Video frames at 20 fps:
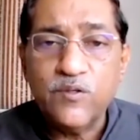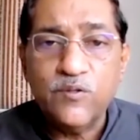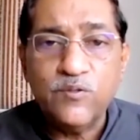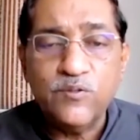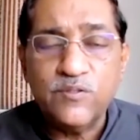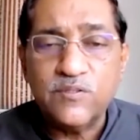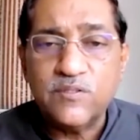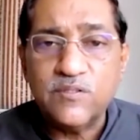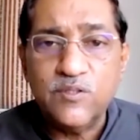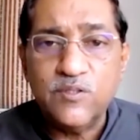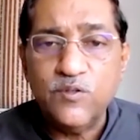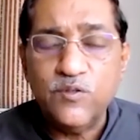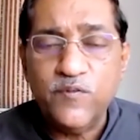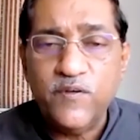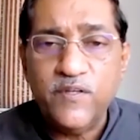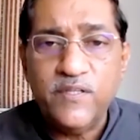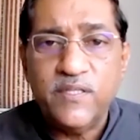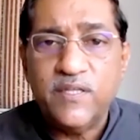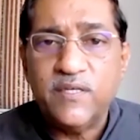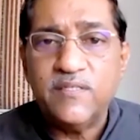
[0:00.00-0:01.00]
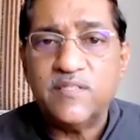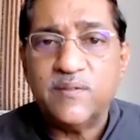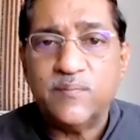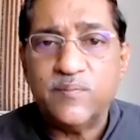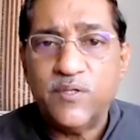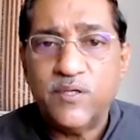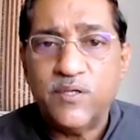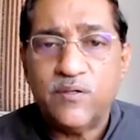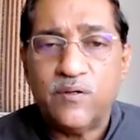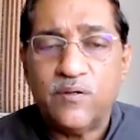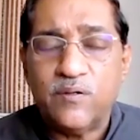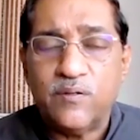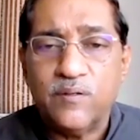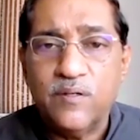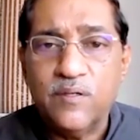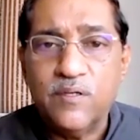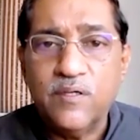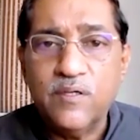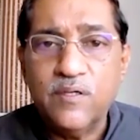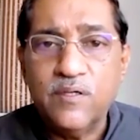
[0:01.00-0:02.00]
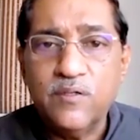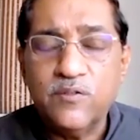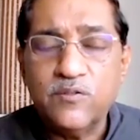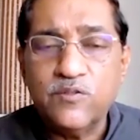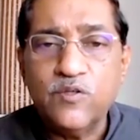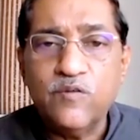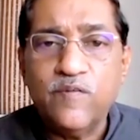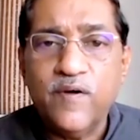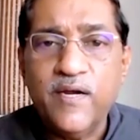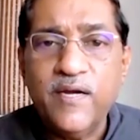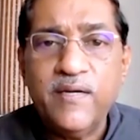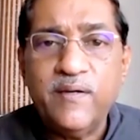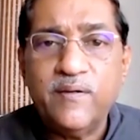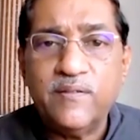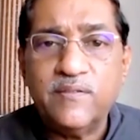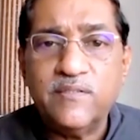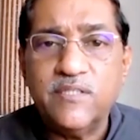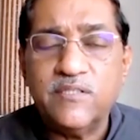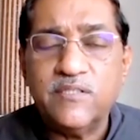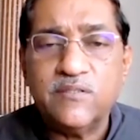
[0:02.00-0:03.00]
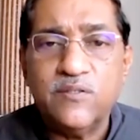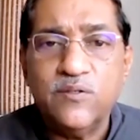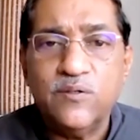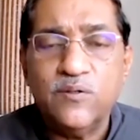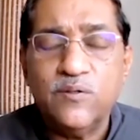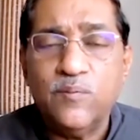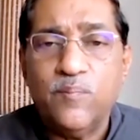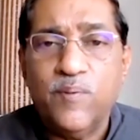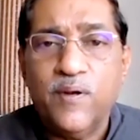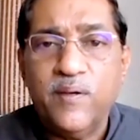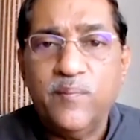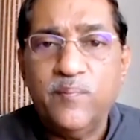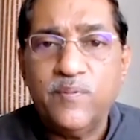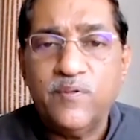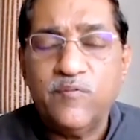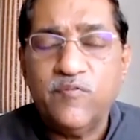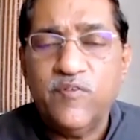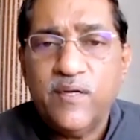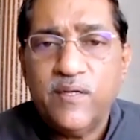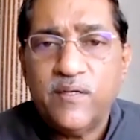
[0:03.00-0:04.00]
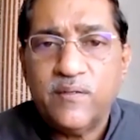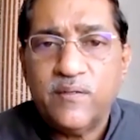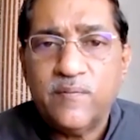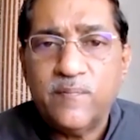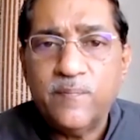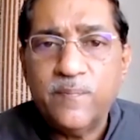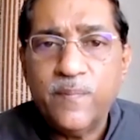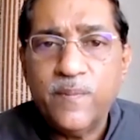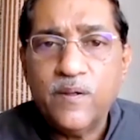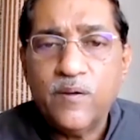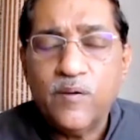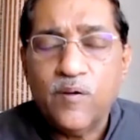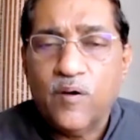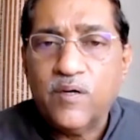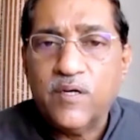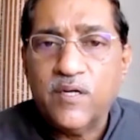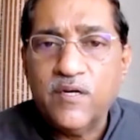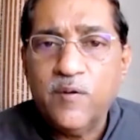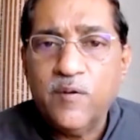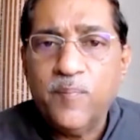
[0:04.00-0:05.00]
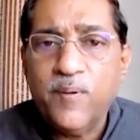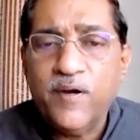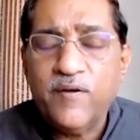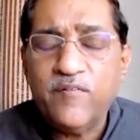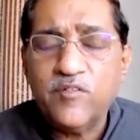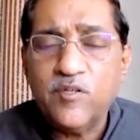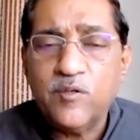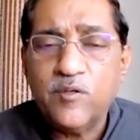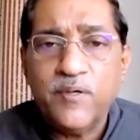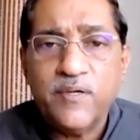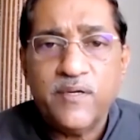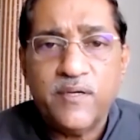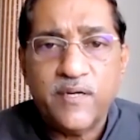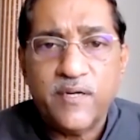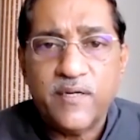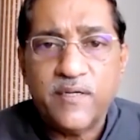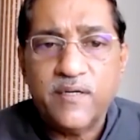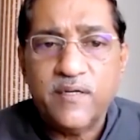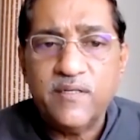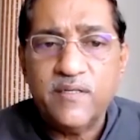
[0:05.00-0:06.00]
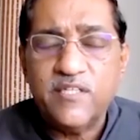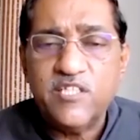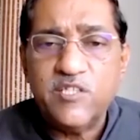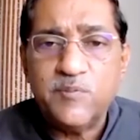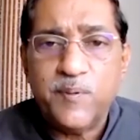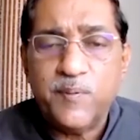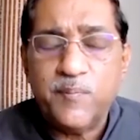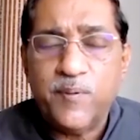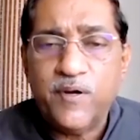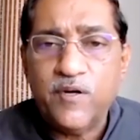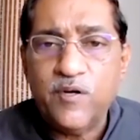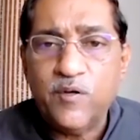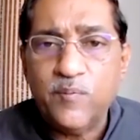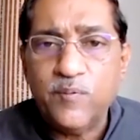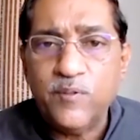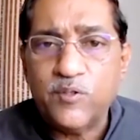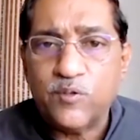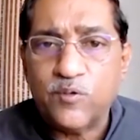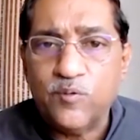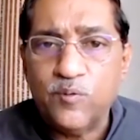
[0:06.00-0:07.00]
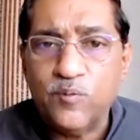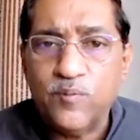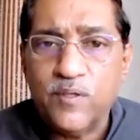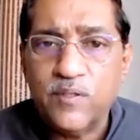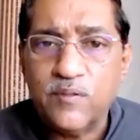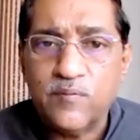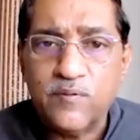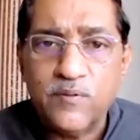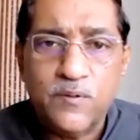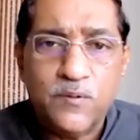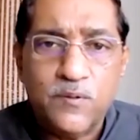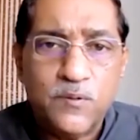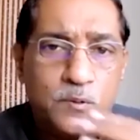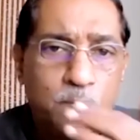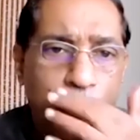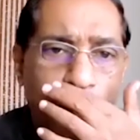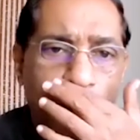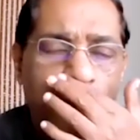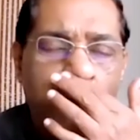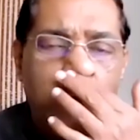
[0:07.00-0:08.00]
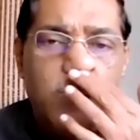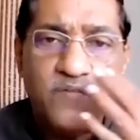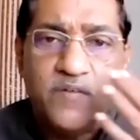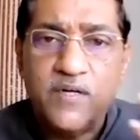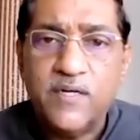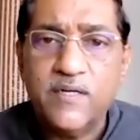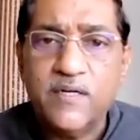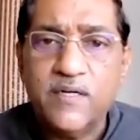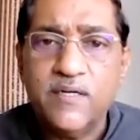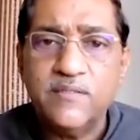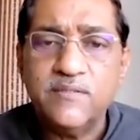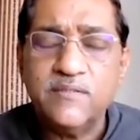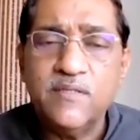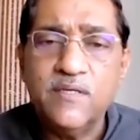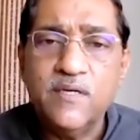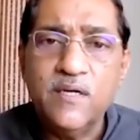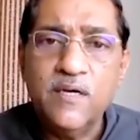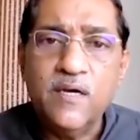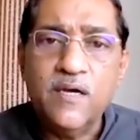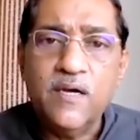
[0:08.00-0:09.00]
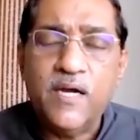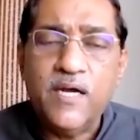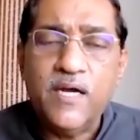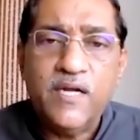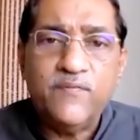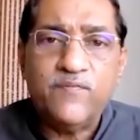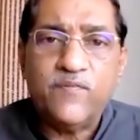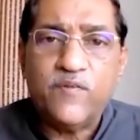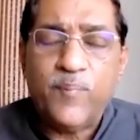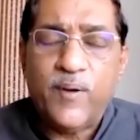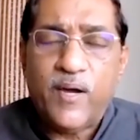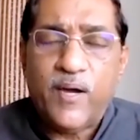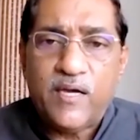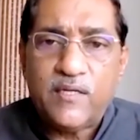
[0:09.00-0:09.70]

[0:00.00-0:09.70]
You, you feel there is something wrong. So why just, you know, blame Twitter? Alternate platforms have been created. These people have to be thrown, uh, you know, thrown into wilderness. And if